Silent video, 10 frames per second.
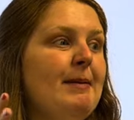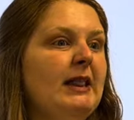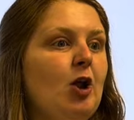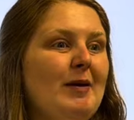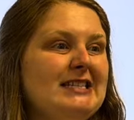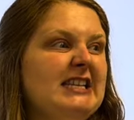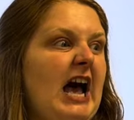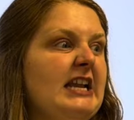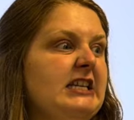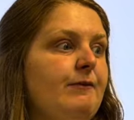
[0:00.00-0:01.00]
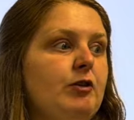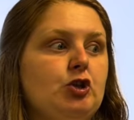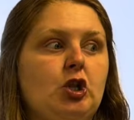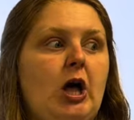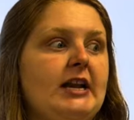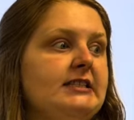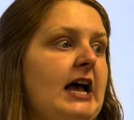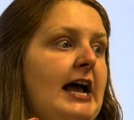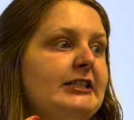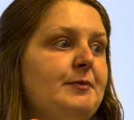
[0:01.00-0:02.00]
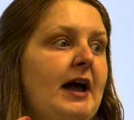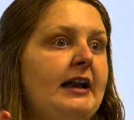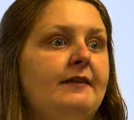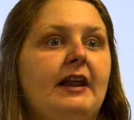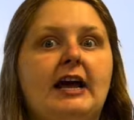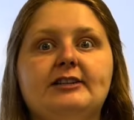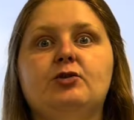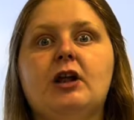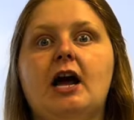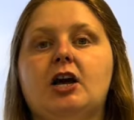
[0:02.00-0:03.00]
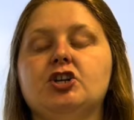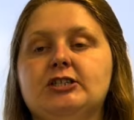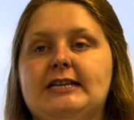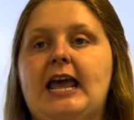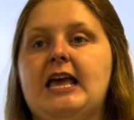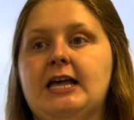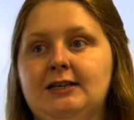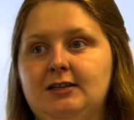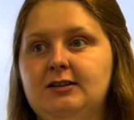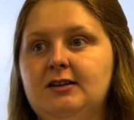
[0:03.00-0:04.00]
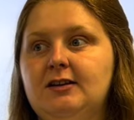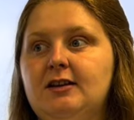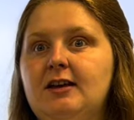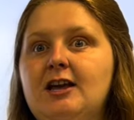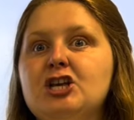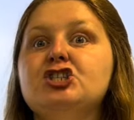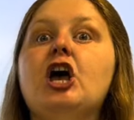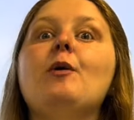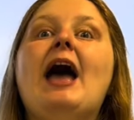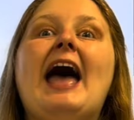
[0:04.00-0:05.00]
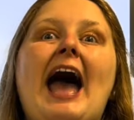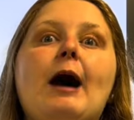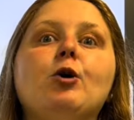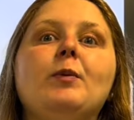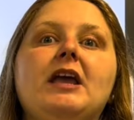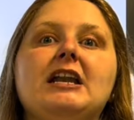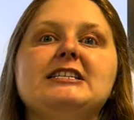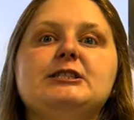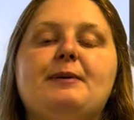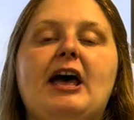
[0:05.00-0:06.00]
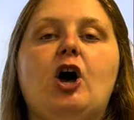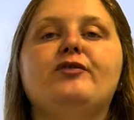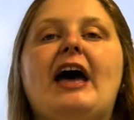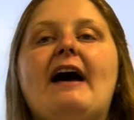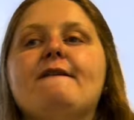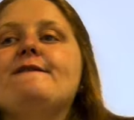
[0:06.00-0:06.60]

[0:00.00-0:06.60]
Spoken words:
a little bit scientific. There's a lot of science behind it that I do not understand. So how are we going to spell that